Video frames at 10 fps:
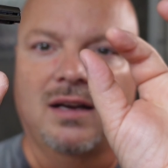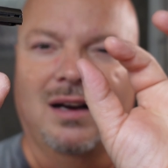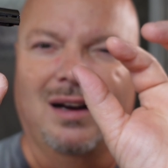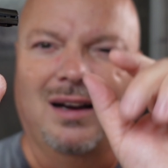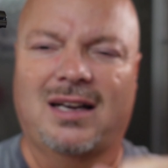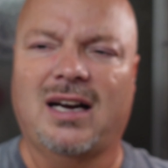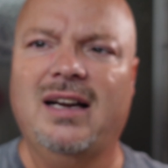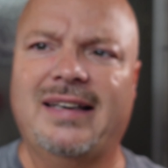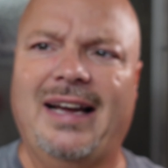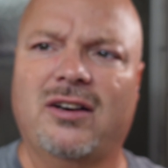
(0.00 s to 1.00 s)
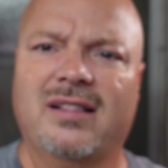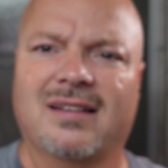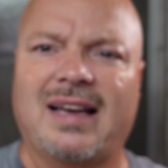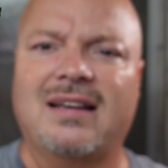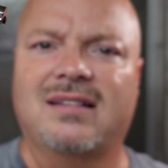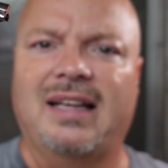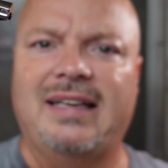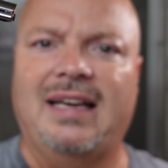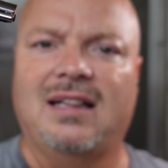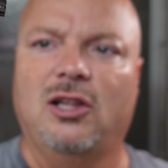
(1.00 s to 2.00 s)
uh, cut down on the size of that
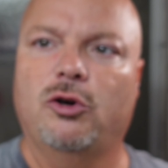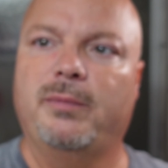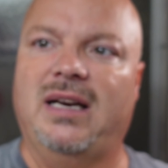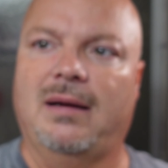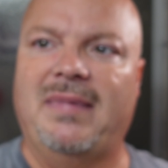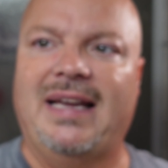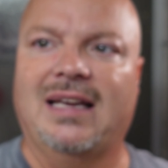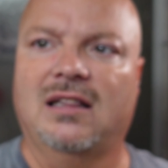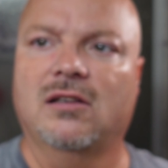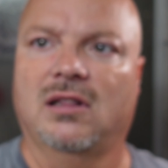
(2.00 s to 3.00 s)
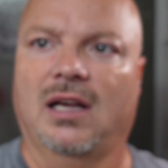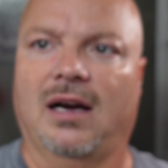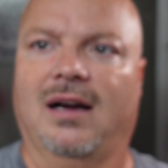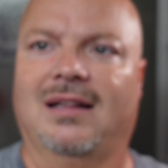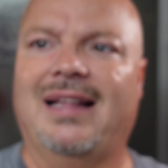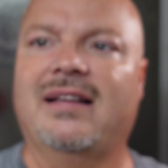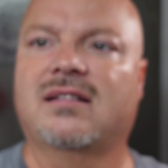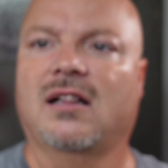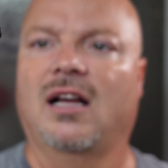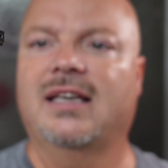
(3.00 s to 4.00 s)
head a little bit and make it a little uh,
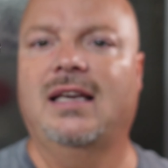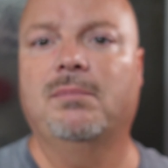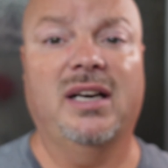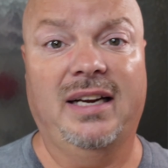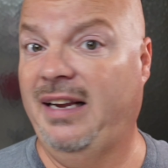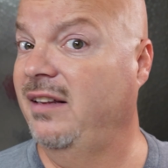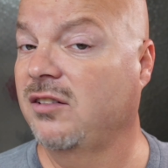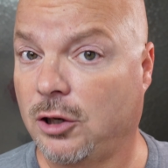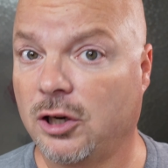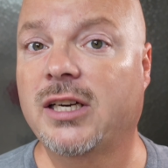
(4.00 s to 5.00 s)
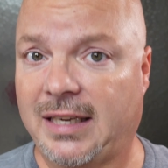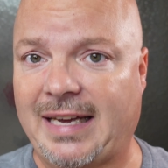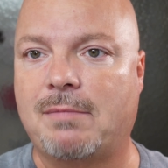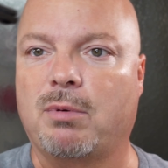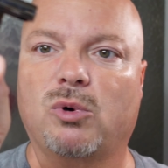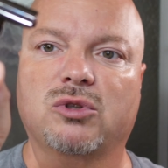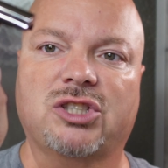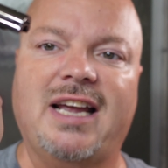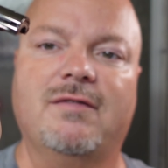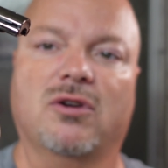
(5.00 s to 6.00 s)
less clunky, but it is a good and capable
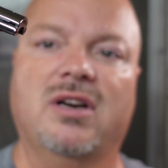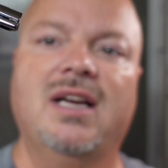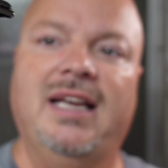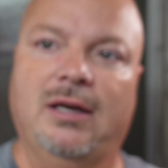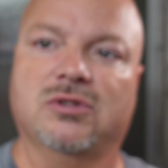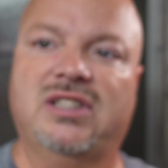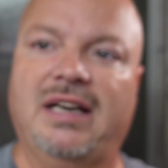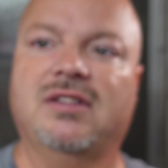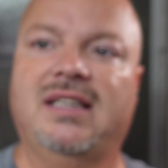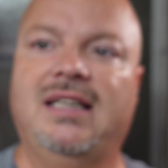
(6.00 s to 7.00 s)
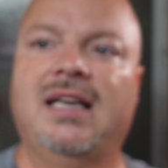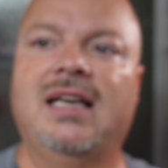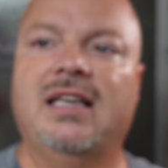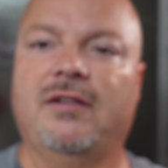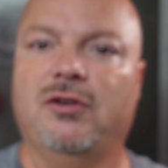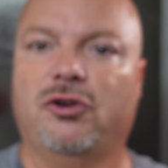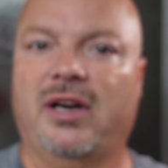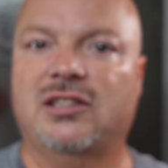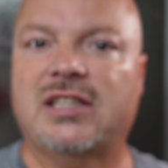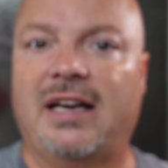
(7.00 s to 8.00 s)
shaver. It will definitely give you a
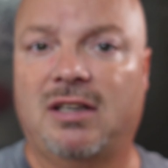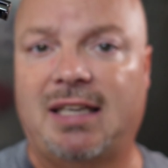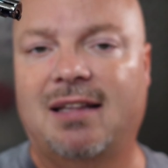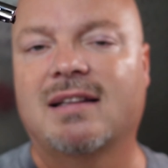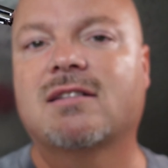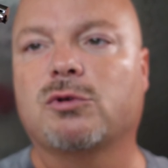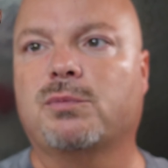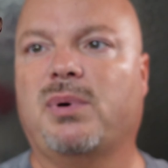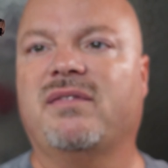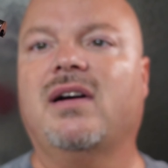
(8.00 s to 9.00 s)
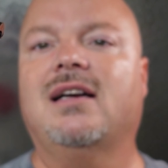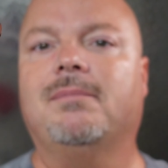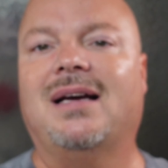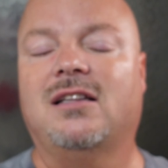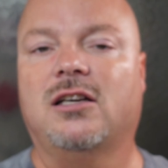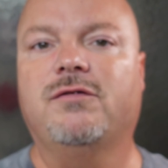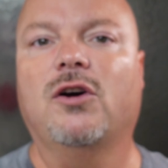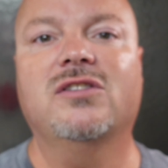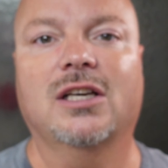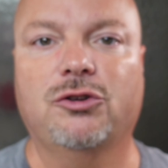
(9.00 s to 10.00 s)
great shave. And again, this was provided by the good
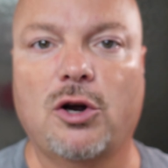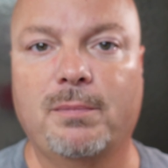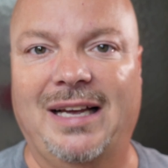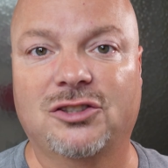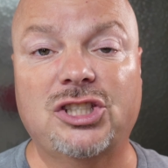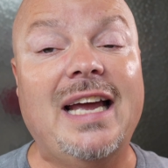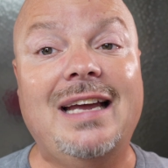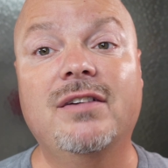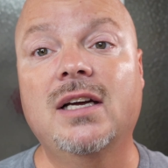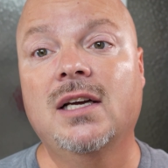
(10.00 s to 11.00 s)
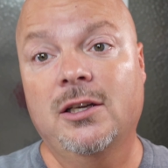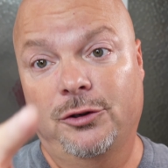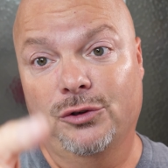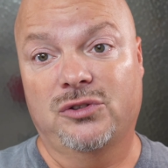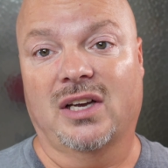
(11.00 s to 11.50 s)
folks at Grown Man Shave. Use,